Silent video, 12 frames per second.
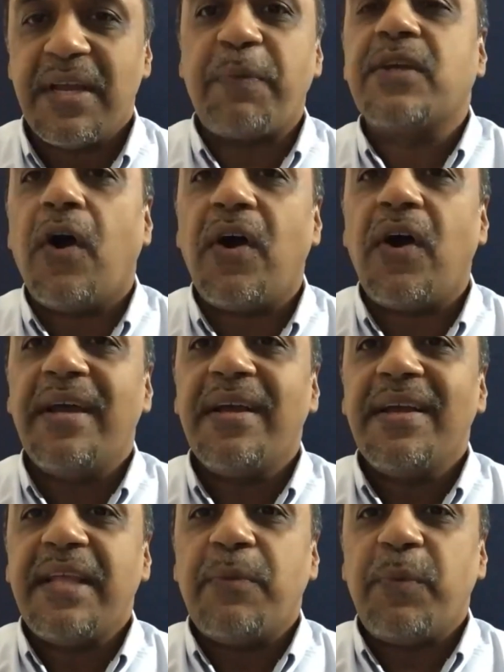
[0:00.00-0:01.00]
So praise
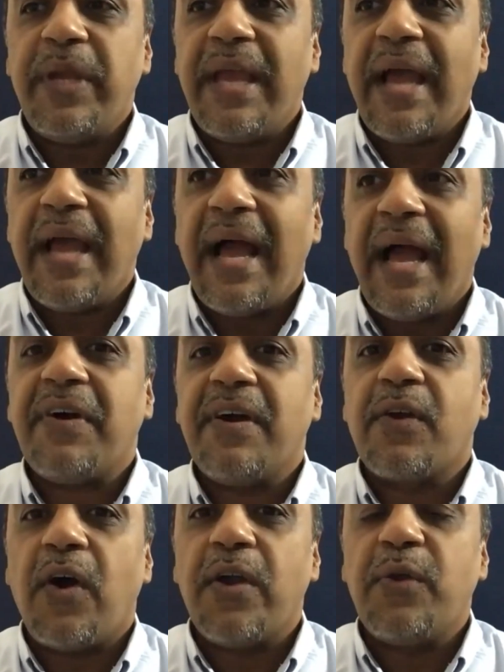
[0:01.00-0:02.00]
God that we
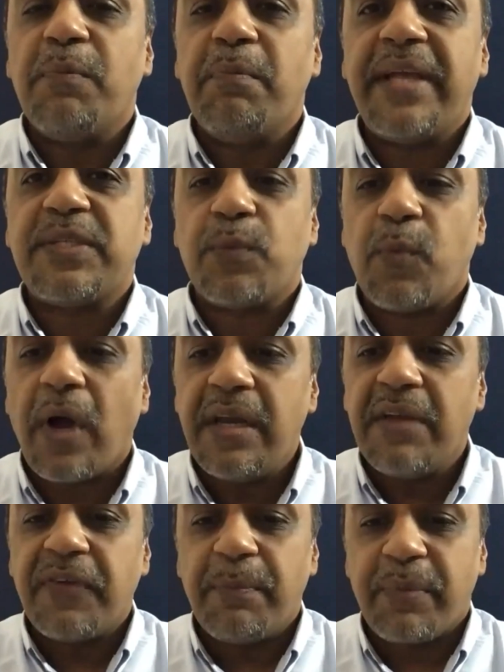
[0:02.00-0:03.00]
have a God who
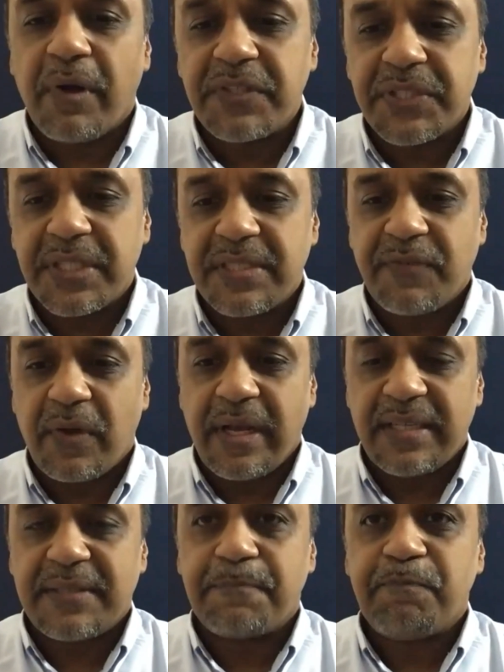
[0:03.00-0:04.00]
makes wonderful
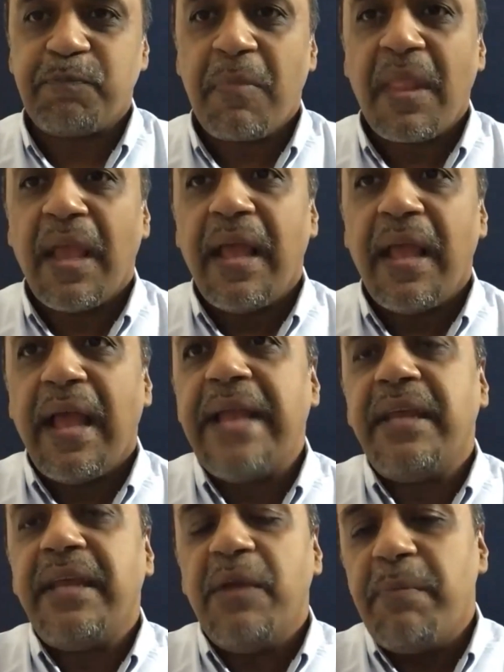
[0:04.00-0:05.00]
provisions for us.
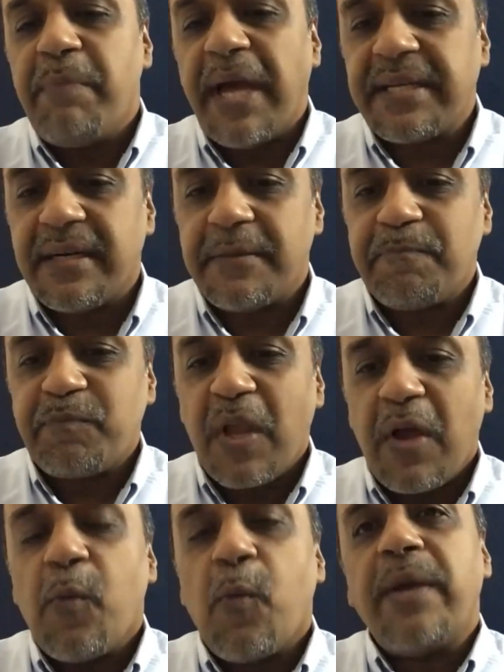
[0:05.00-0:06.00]
And even
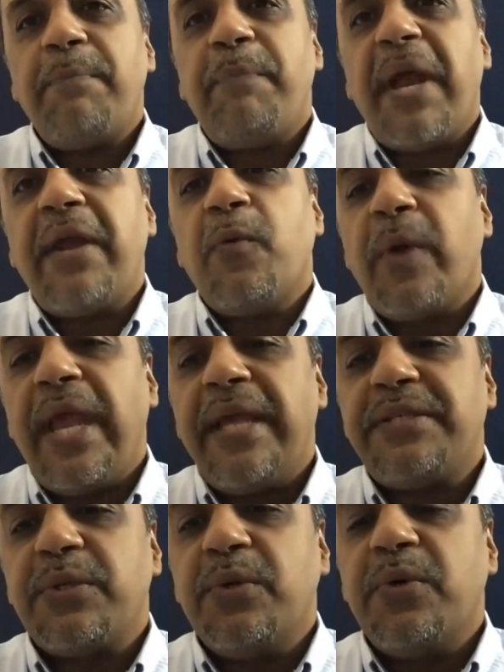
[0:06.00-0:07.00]
better, what
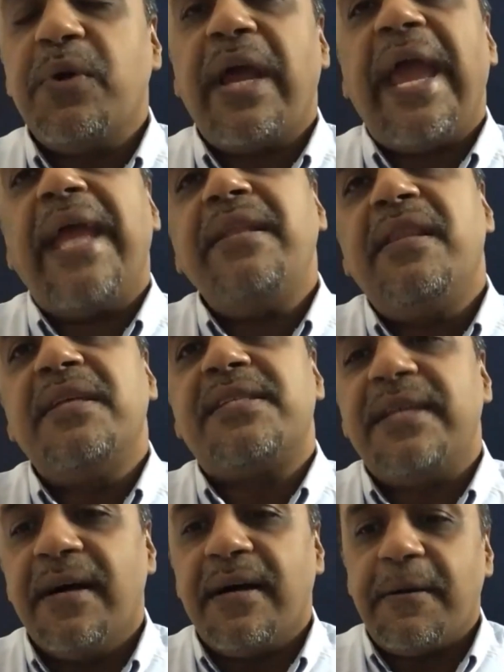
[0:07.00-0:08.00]
better way to
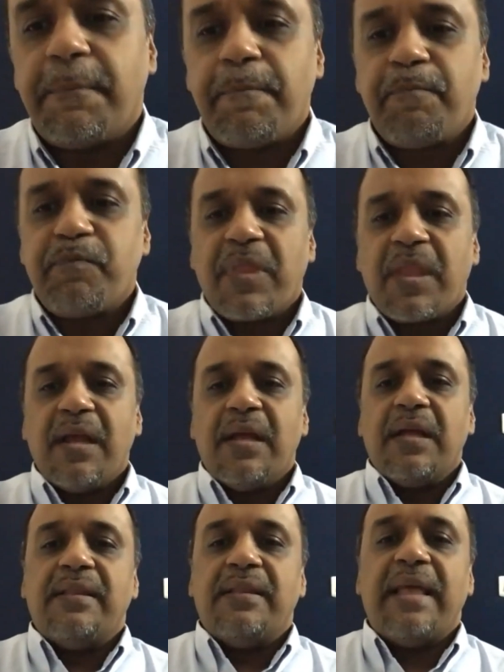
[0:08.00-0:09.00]
end this year
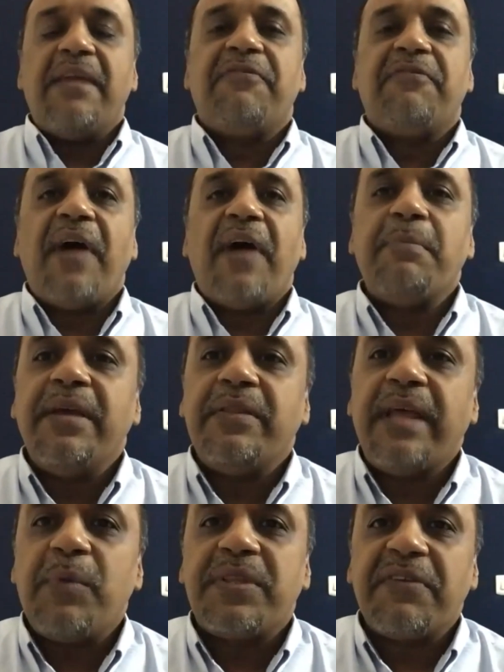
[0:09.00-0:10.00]
than
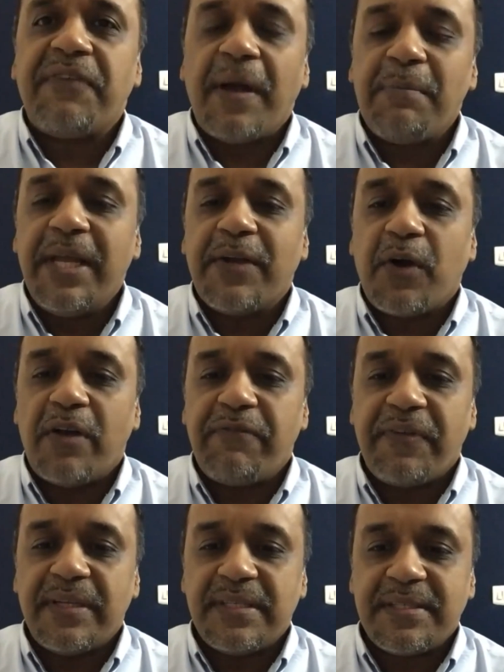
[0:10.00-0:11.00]
with a
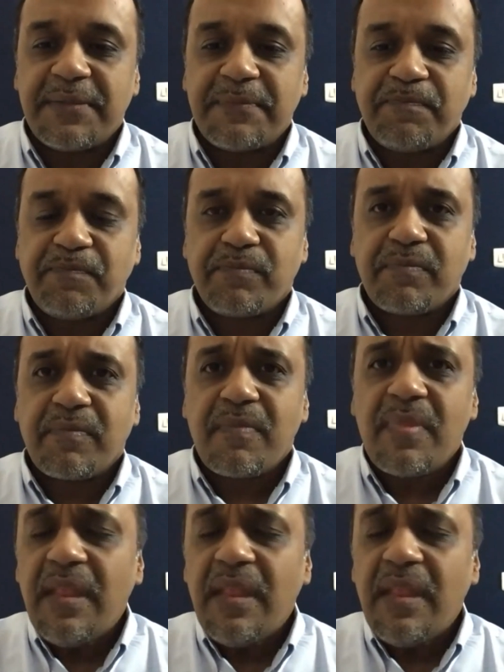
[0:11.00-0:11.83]
family conference?